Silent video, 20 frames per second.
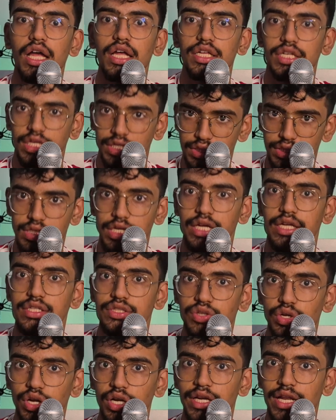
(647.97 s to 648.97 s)
It is
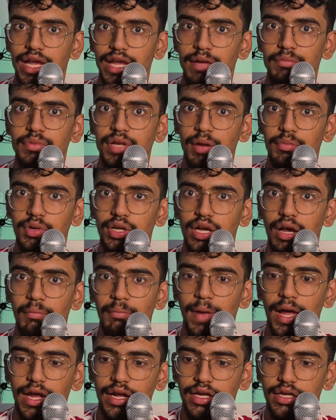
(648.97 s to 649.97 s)
going to take him time to come
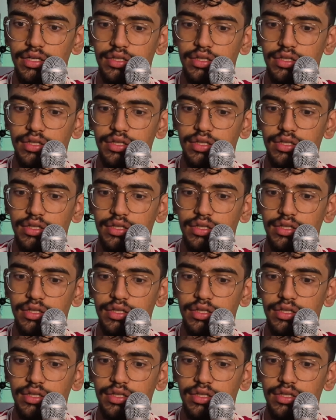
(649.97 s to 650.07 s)
back.